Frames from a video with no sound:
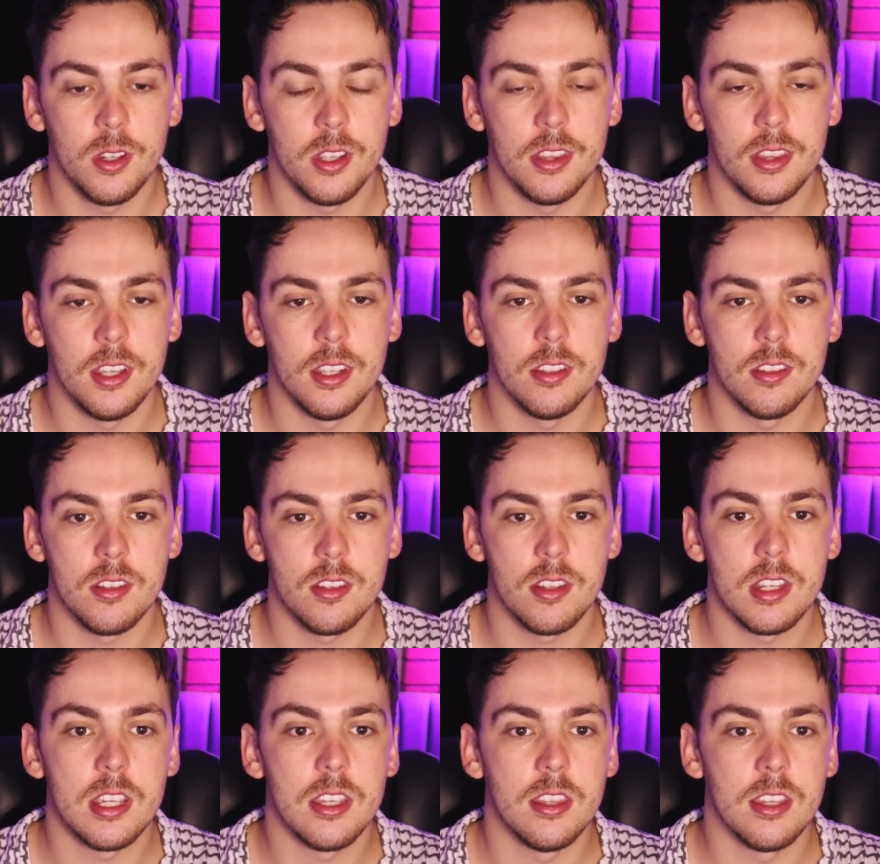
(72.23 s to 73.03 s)
and then
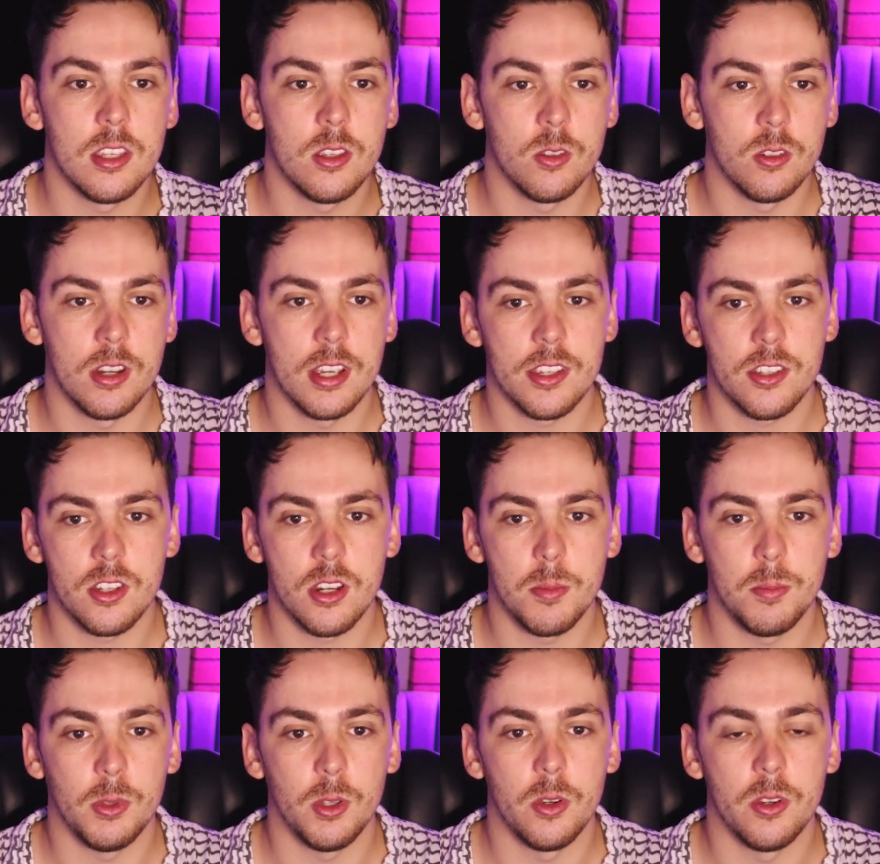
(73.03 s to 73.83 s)
see that your next
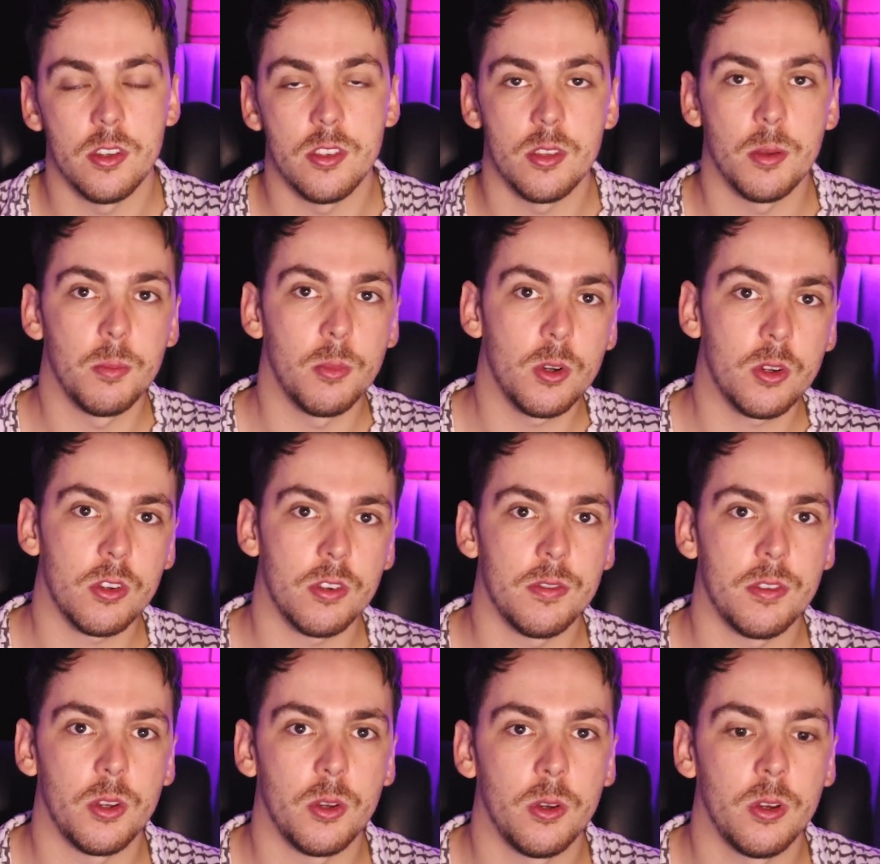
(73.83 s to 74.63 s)
upload is a book
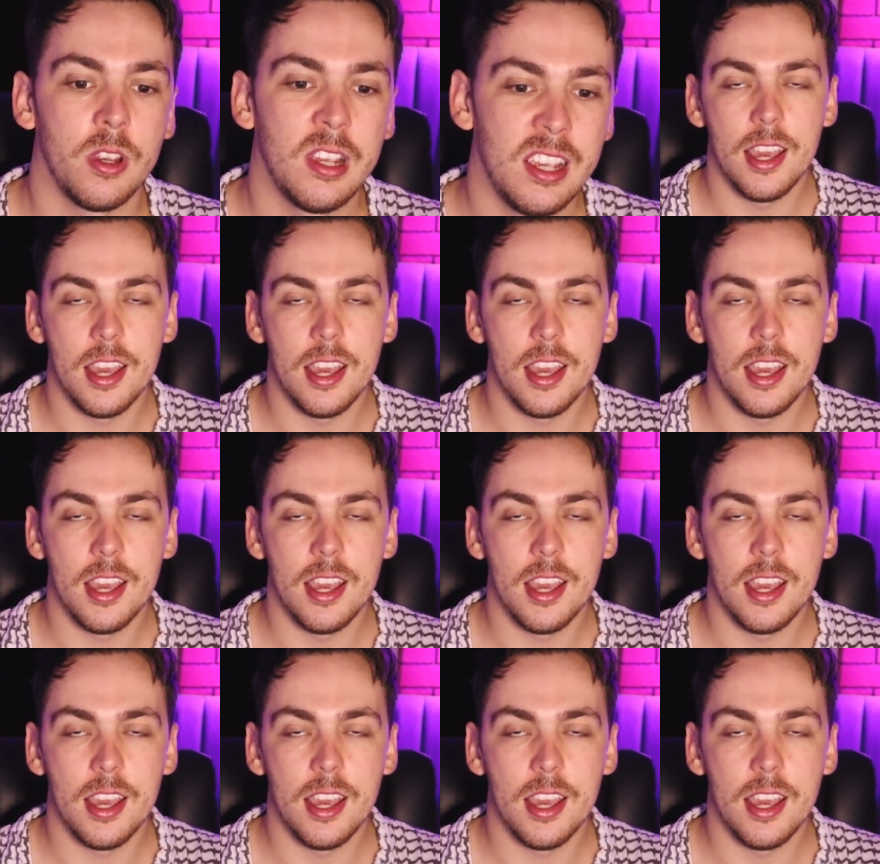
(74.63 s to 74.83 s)
review